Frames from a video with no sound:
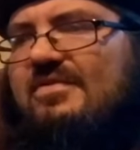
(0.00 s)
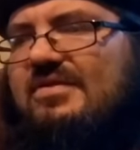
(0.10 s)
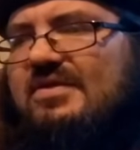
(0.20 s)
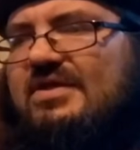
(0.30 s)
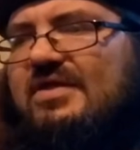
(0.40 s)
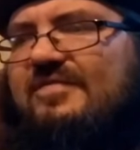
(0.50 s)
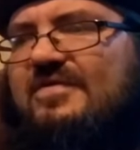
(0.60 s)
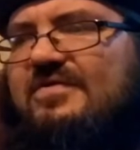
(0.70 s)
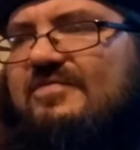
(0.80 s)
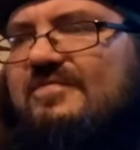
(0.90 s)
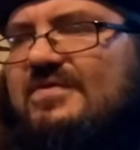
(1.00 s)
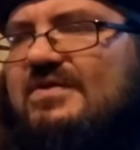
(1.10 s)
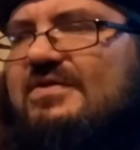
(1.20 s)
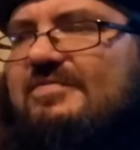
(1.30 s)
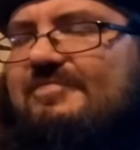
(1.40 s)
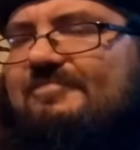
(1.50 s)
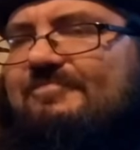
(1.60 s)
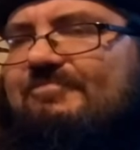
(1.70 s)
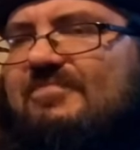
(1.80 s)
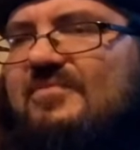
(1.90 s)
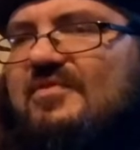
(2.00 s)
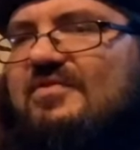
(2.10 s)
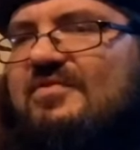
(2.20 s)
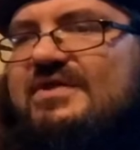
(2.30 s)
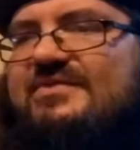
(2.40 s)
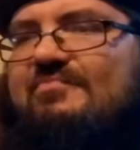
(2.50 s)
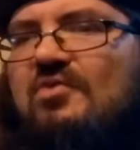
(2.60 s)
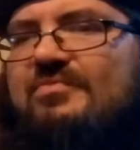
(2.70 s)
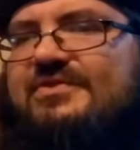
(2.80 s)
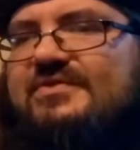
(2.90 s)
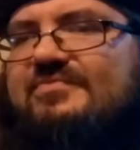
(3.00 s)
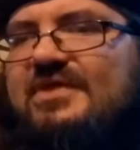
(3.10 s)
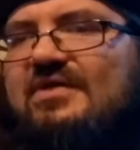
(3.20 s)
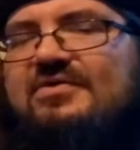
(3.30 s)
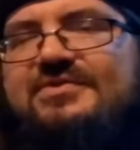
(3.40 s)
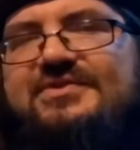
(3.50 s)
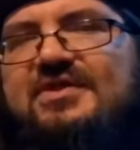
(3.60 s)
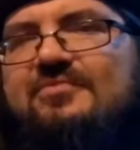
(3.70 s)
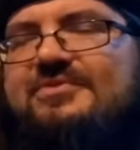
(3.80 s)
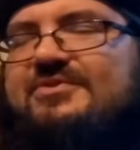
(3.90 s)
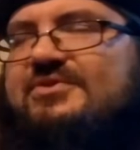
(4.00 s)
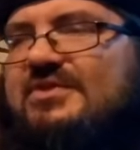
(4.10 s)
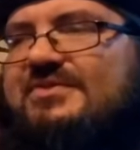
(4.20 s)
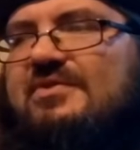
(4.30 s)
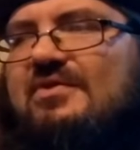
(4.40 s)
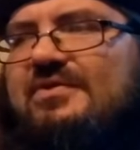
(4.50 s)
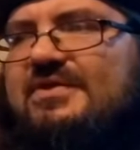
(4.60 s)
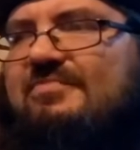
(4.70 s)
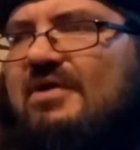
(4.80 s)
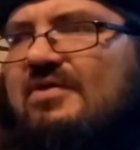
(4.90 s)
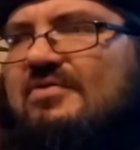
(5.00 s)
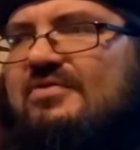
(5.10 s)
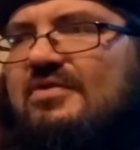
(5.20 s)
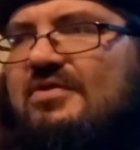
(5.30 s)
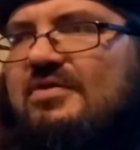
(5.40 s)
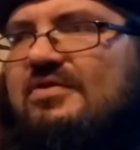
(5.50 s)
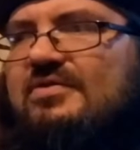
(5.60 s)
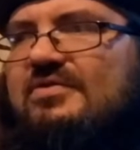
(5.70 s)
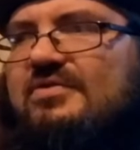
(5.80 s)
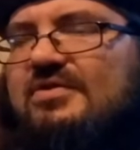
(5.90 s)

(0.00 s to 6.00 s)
And I think that these moments of silence that I was just talking about are